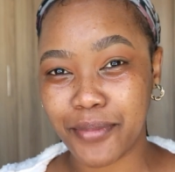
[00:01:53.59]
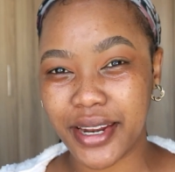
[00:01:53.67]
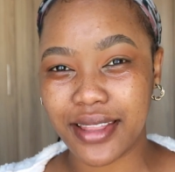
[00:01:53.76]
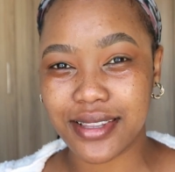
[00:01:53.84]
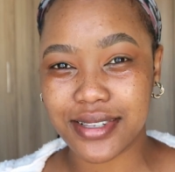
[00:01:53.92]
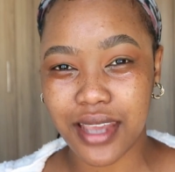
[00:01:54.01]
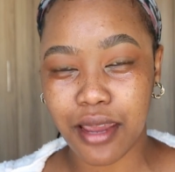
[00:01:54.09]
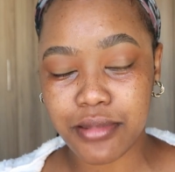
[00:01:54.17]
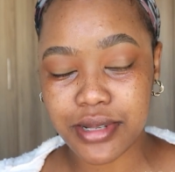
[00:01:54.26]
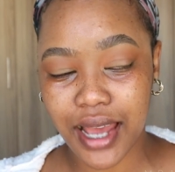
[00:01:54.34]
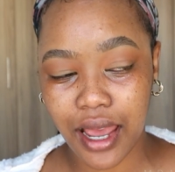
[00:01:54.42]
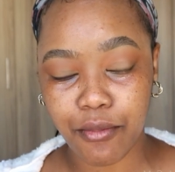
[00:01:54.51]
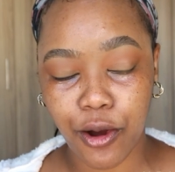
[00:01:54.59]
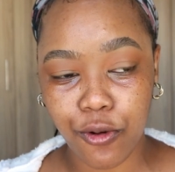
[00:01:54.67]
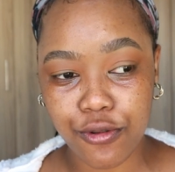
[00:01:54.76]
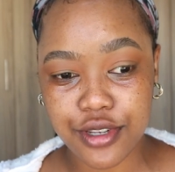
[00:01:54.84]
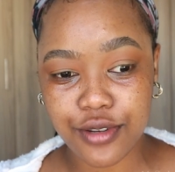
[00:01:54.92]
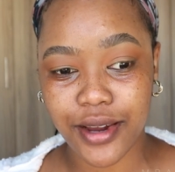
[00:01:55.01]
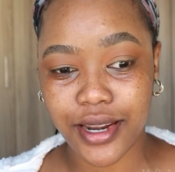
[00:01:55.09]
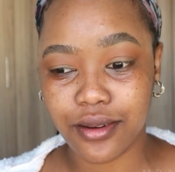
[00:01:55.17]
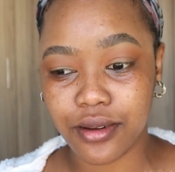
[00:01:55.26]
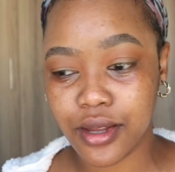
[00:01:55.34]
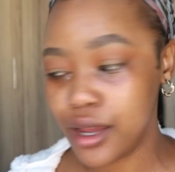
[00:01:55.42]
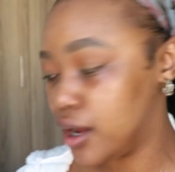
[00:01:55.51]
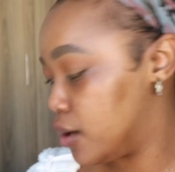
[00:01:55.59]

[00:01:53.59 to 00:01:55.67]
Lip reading: But at the same time, I also want to